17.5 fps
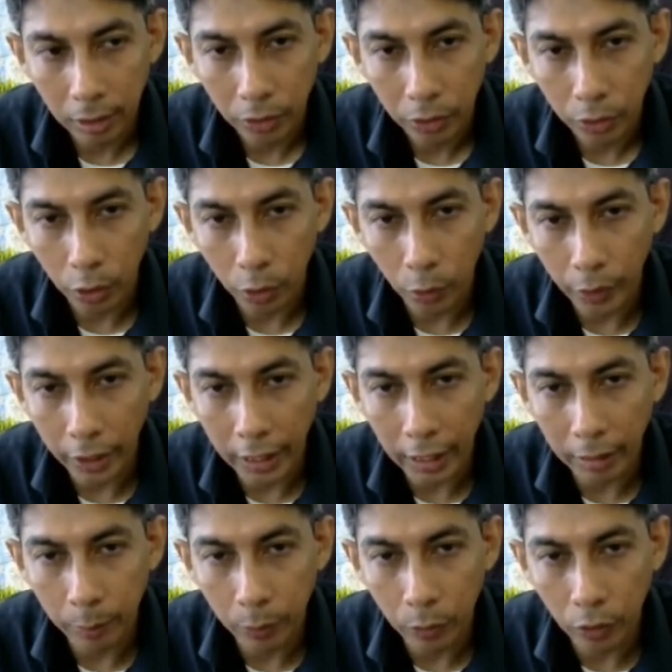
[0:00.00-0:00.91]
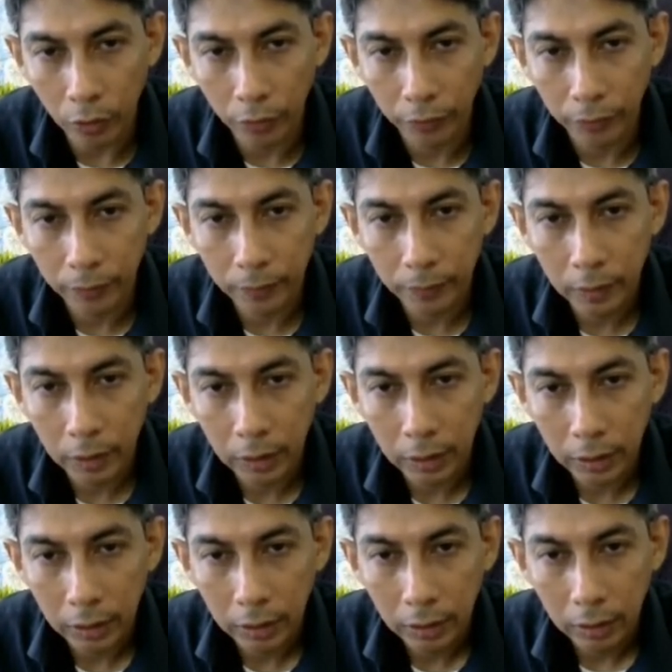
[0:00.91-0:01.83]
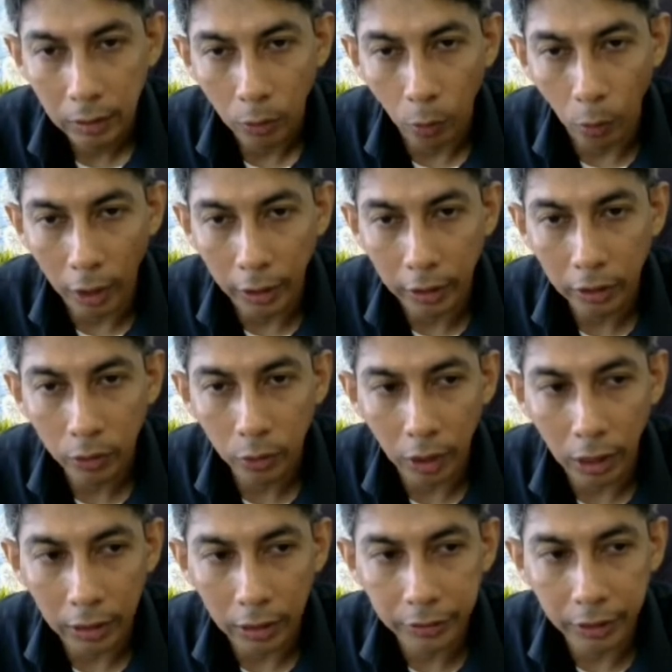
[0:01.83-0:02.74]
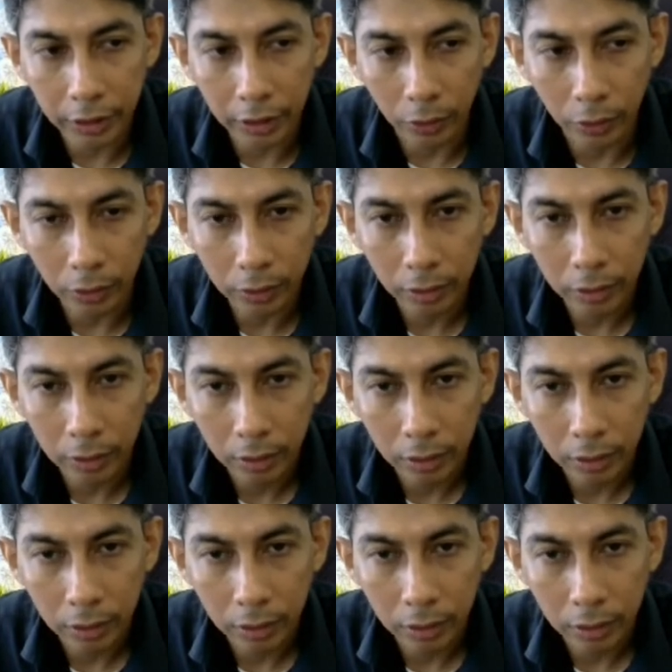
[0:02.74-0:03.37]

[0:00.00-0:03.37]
So we can move 1 to R0.